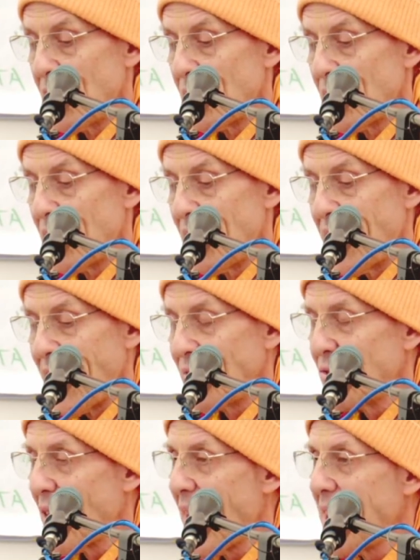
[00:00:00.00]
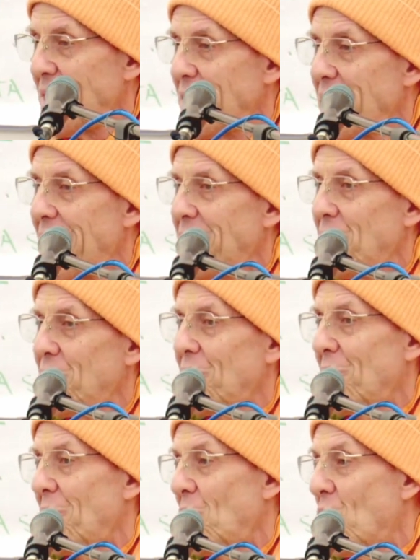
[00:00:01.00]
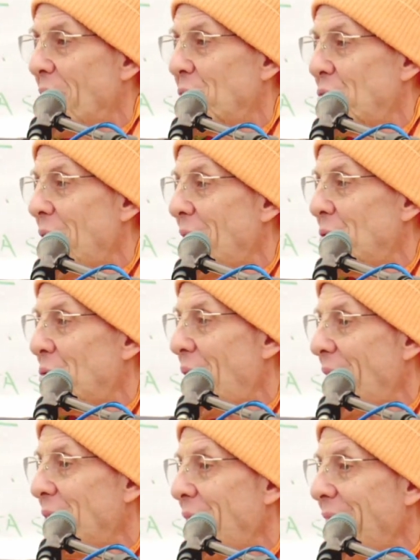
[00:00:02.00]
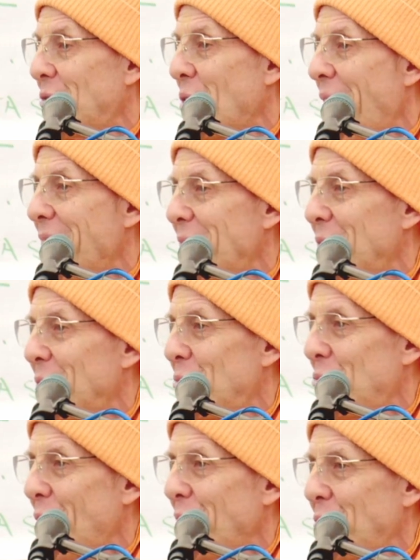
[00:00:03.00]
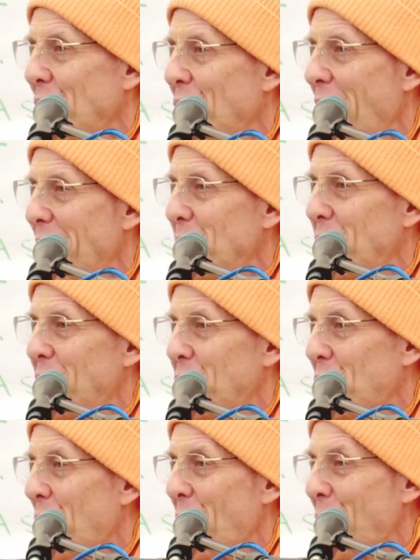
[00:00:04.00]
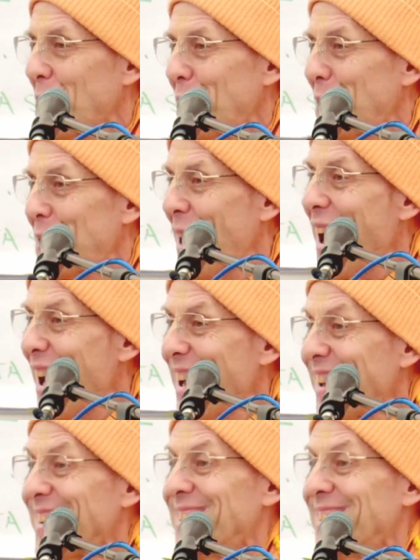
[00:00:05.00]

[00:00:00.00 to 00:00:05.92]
anxiety, and in one sense that anxiety is justified because we're all going to die.